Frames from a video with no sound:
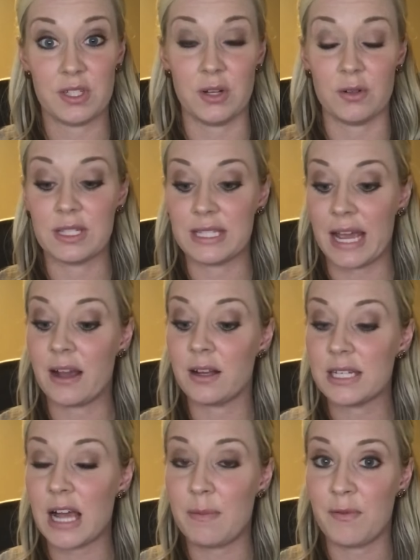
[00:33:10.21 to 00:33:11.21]
So stay
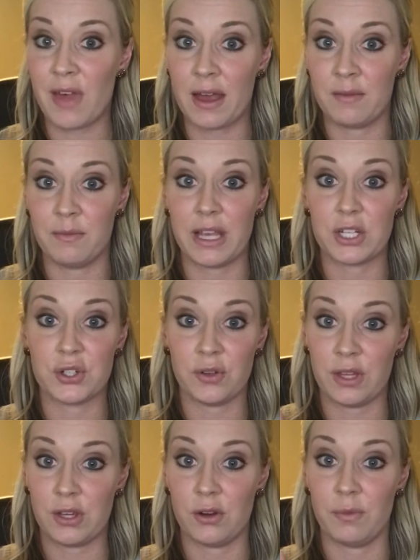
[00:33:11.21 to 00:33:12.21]
on top of that and make
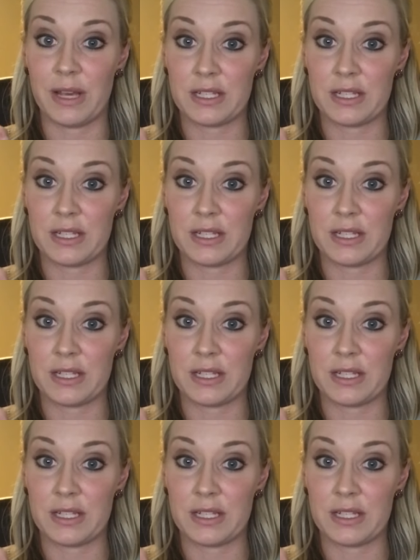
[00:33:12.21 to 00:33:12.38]
sure that you're